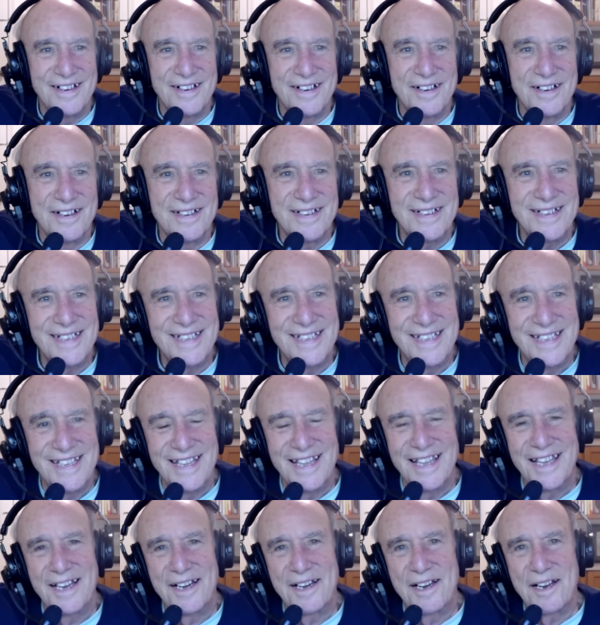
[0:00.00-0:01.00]

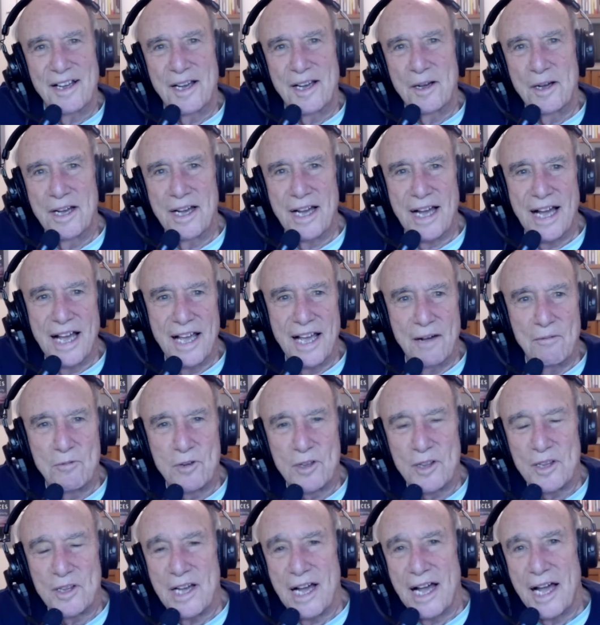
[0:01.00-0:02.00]
And I
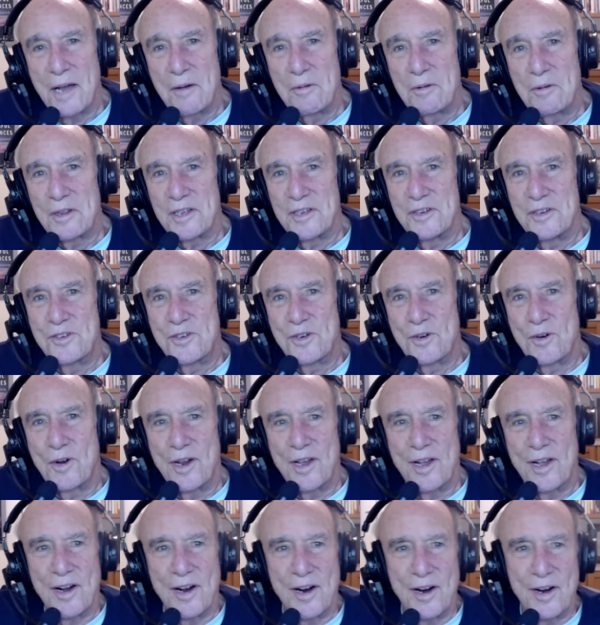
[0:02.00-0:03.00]
will
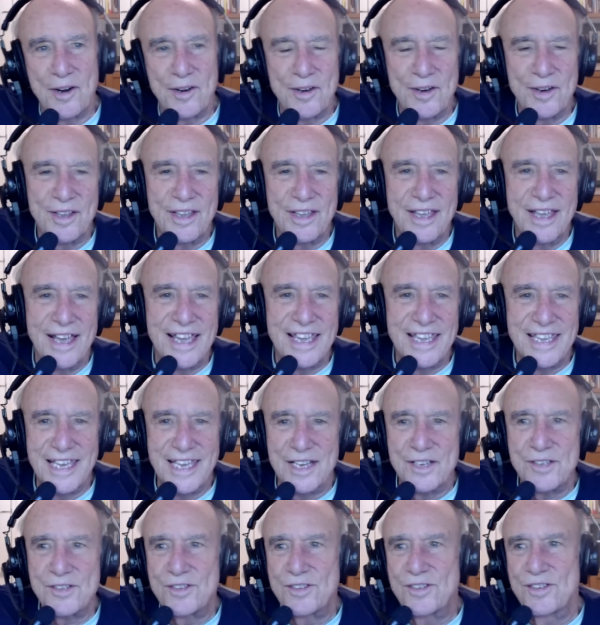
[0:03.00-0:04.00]
enjoy our
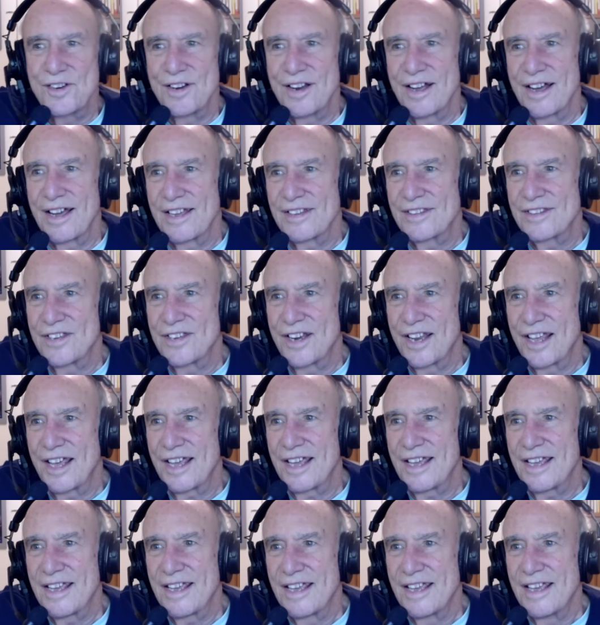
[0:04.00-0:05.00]
guest
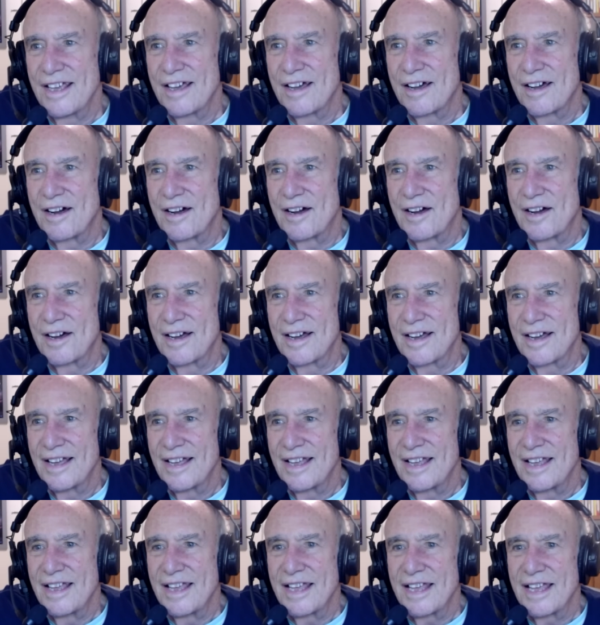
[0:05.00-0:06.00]
today,
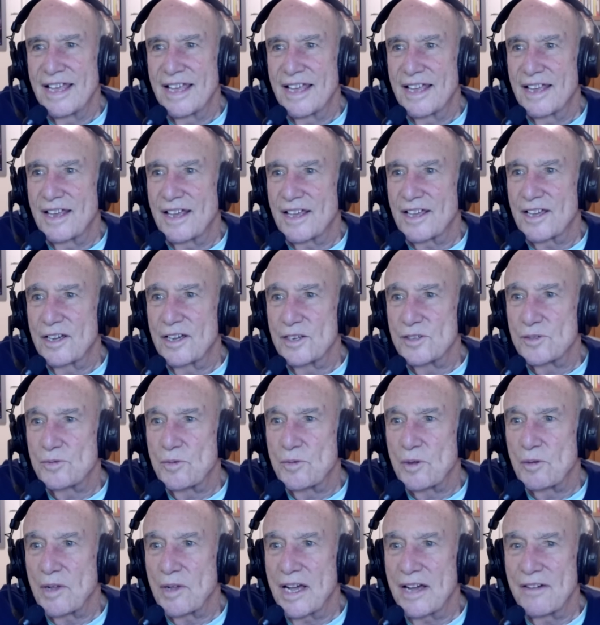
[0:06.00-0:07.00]

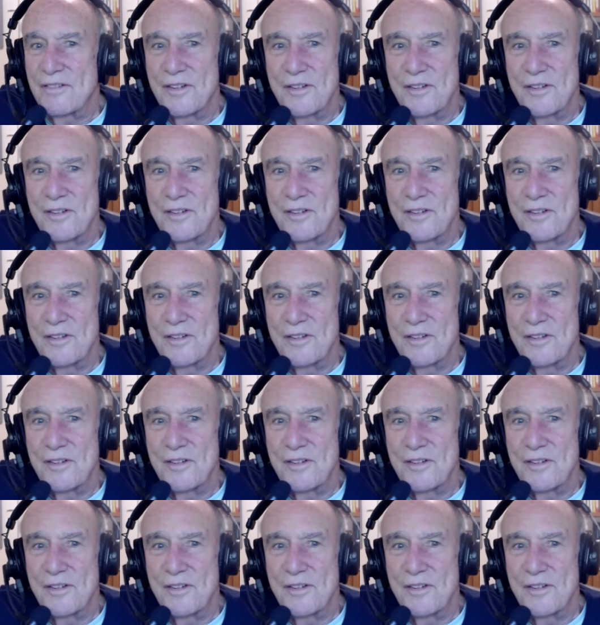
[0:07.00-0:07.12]
because we're